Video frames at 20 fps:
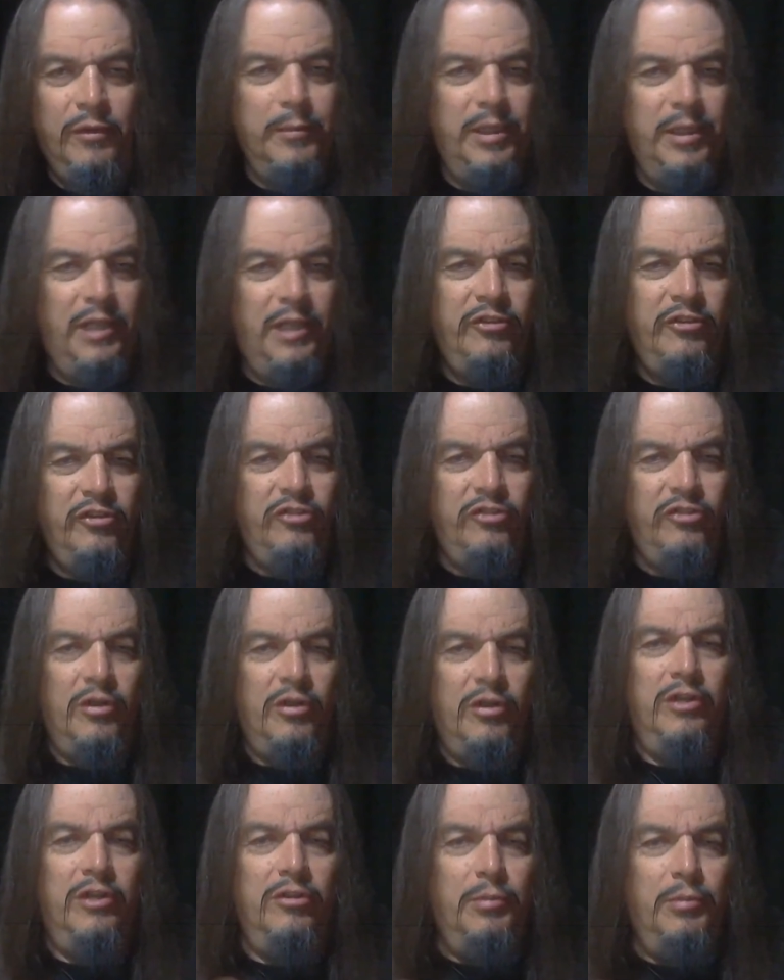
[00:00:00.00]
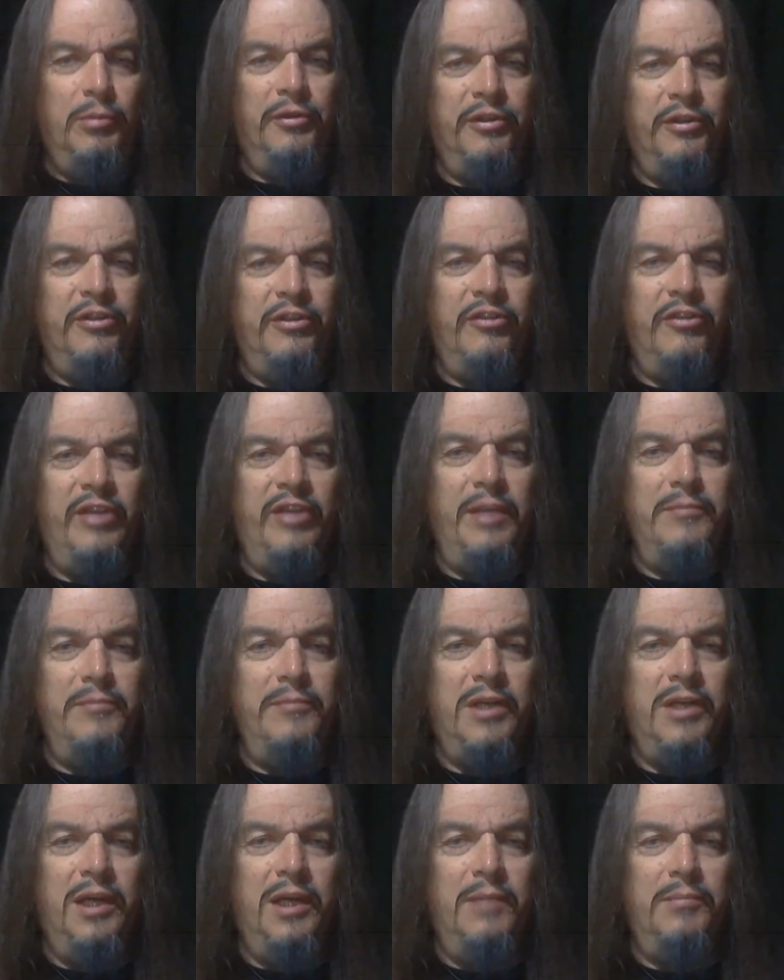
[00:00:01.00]
I mean, not just trying to do both at the same
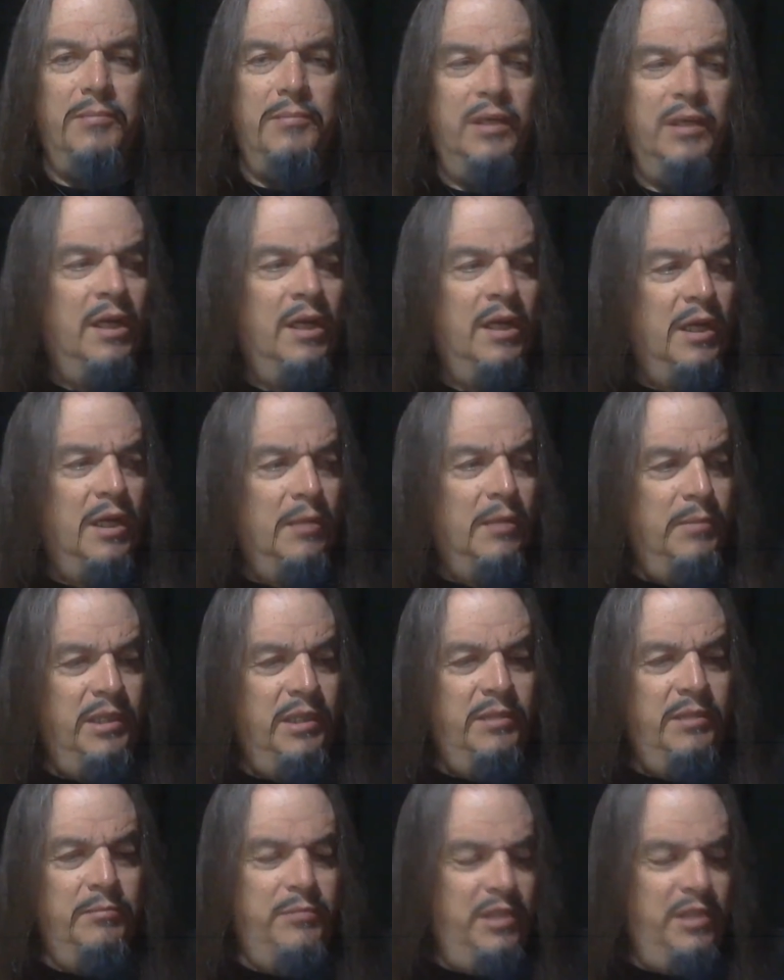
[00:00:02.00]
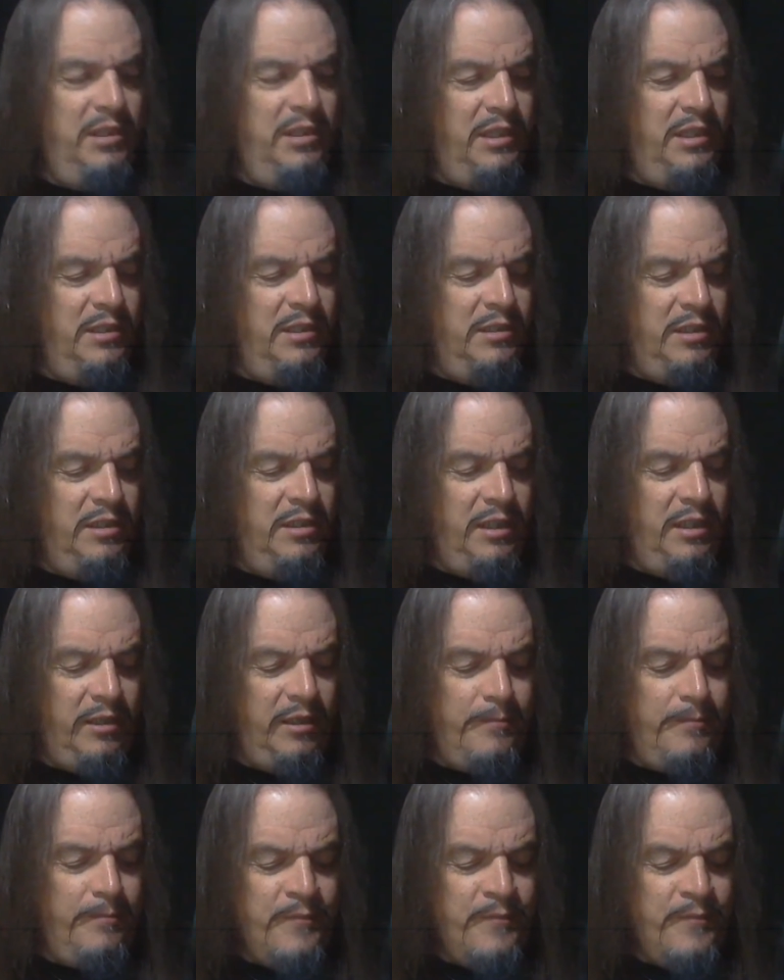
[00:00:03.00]
time, but it didn't he
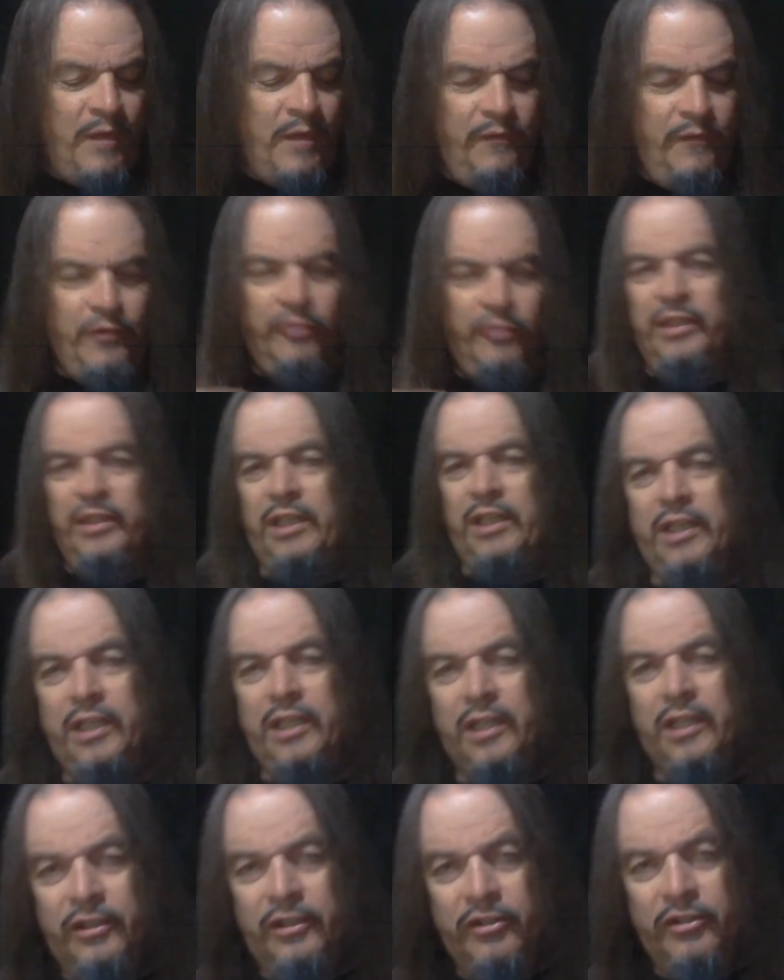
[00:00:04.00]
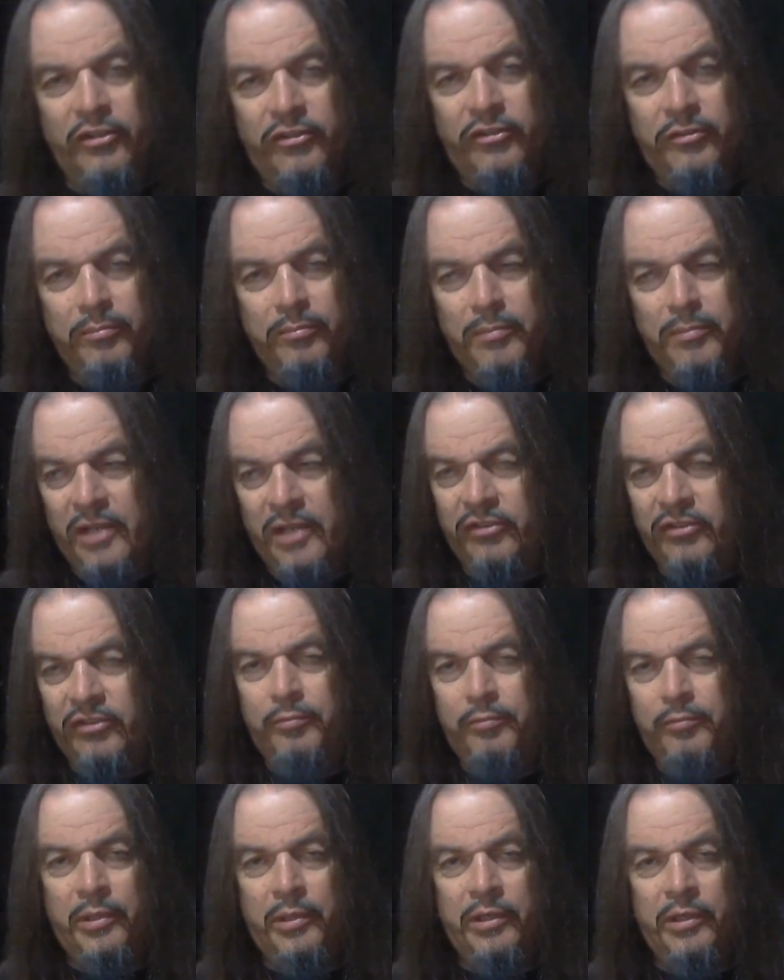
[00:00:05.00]
like, first of all, he got this
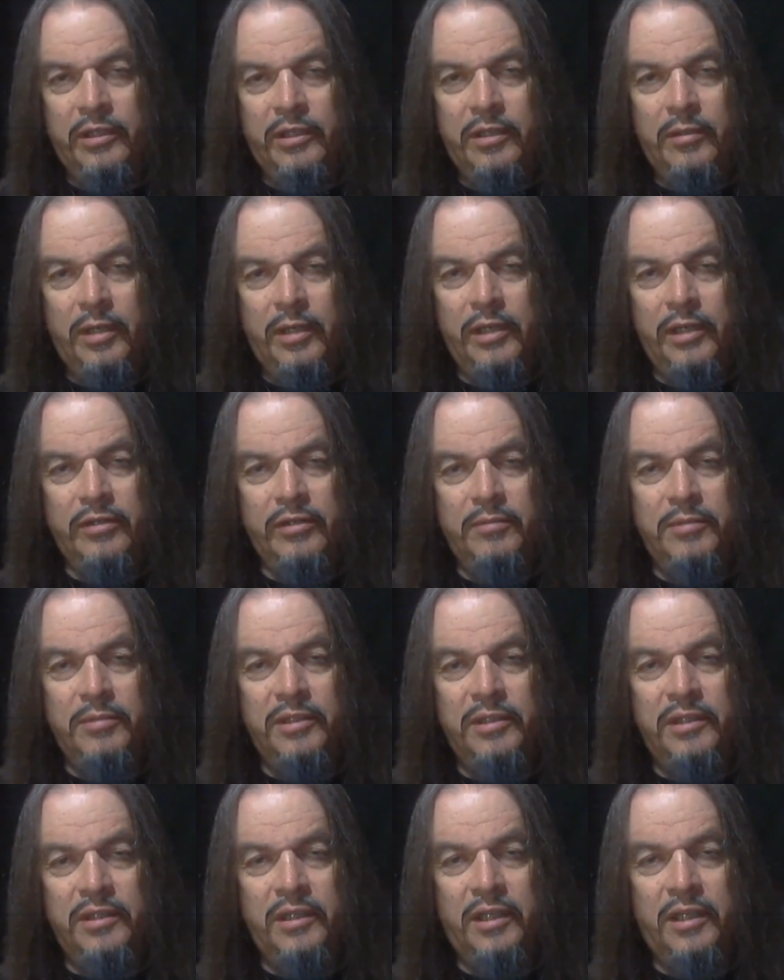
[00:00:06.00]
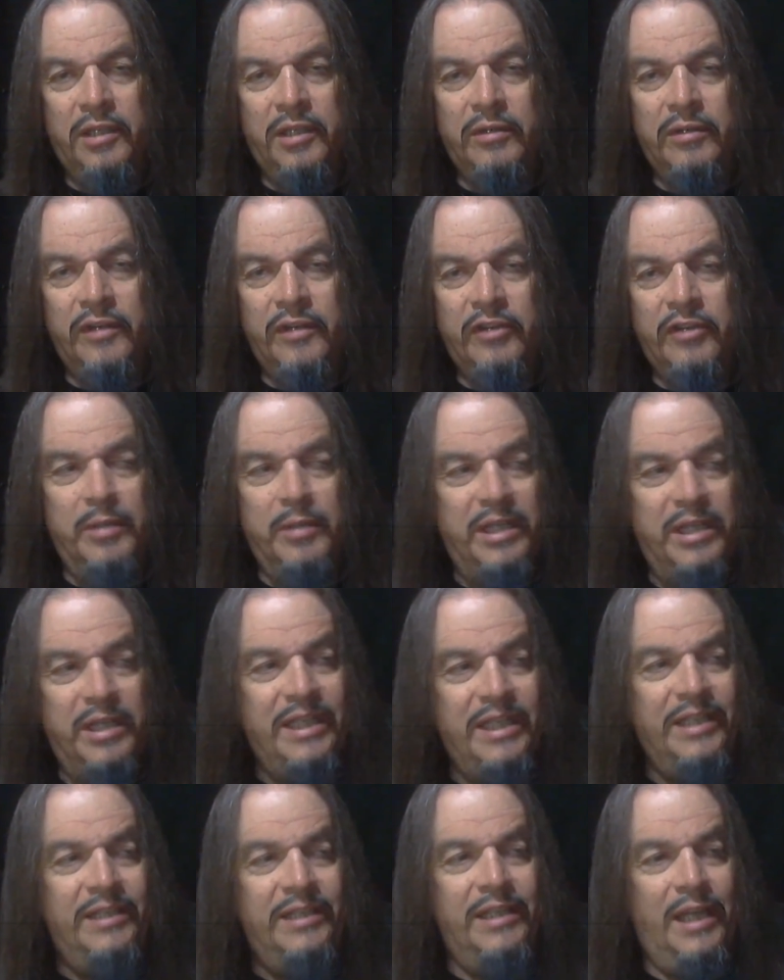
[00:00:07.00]
massive park, you know, $100 million investment. He
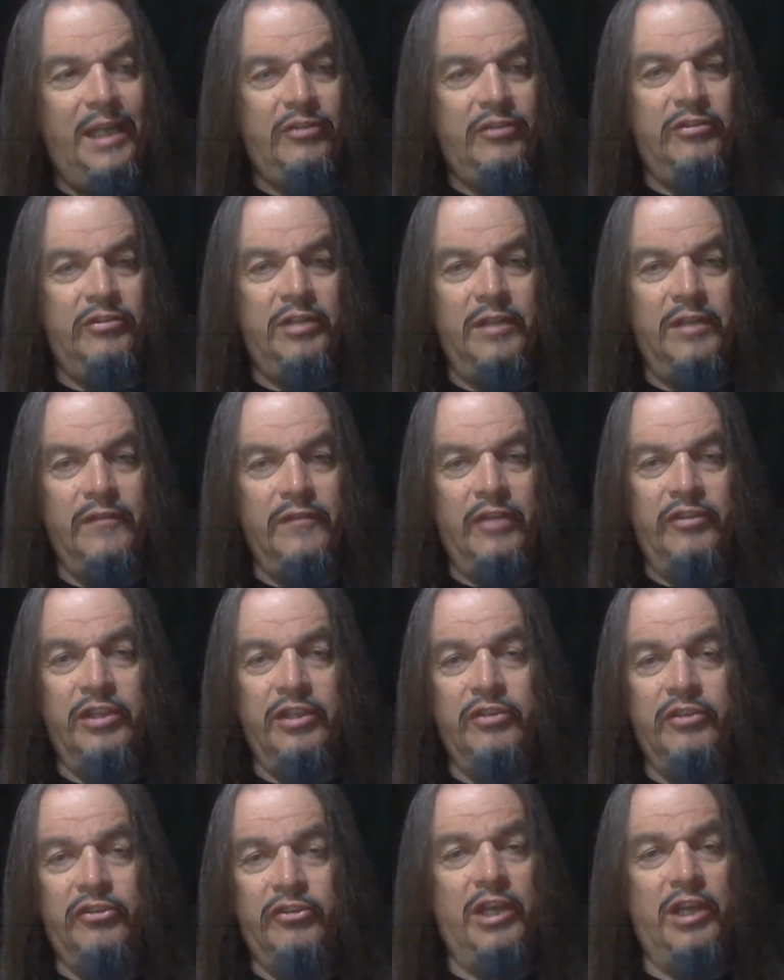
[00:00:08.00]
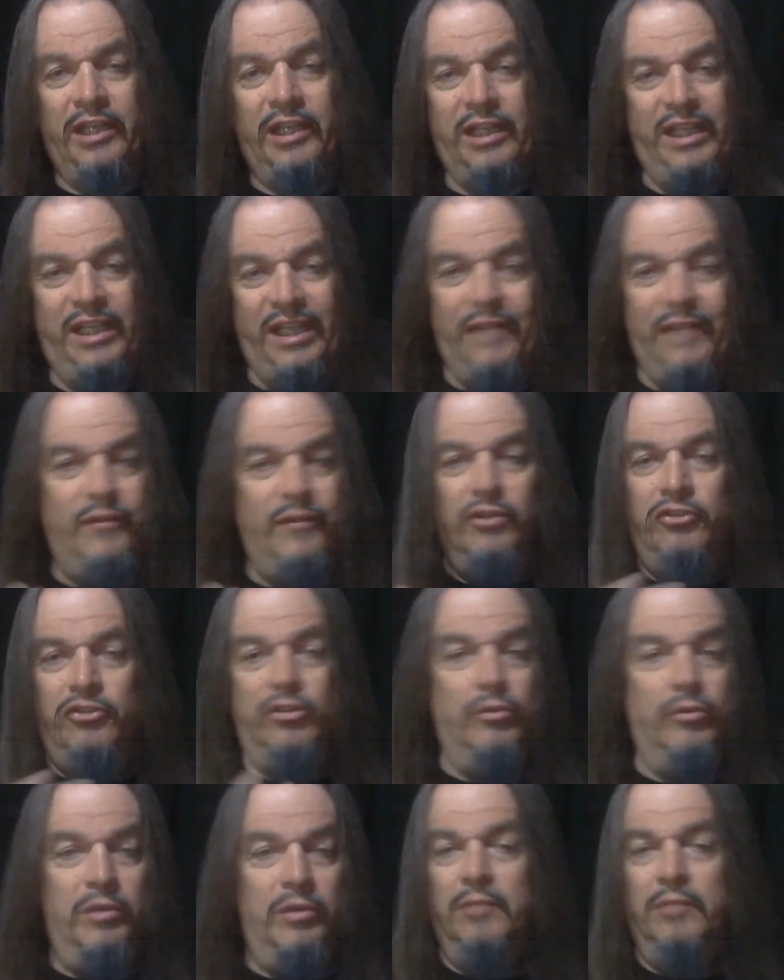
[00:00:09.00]
didn't actually invest. He just got it given
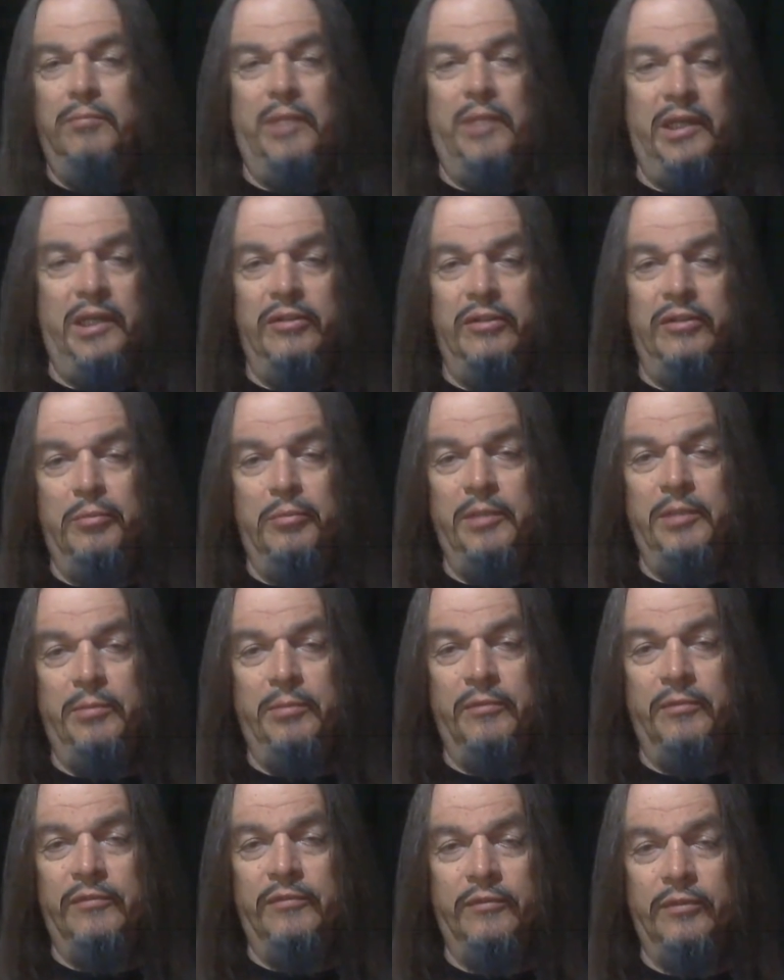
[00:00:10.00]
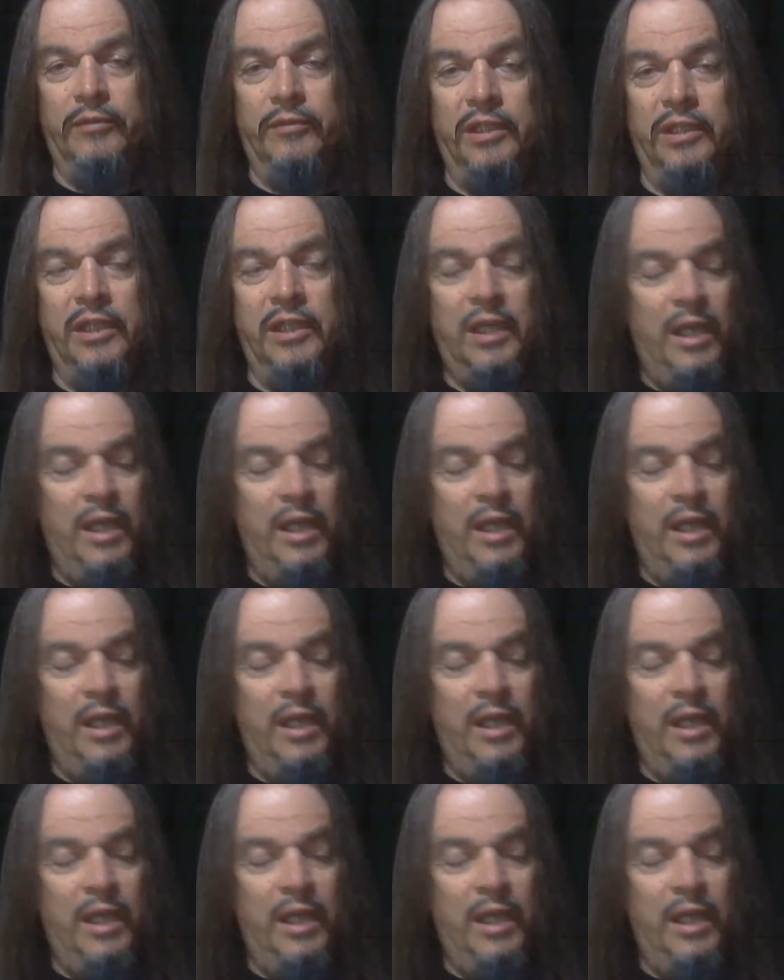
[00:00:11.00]
to him by other people for free.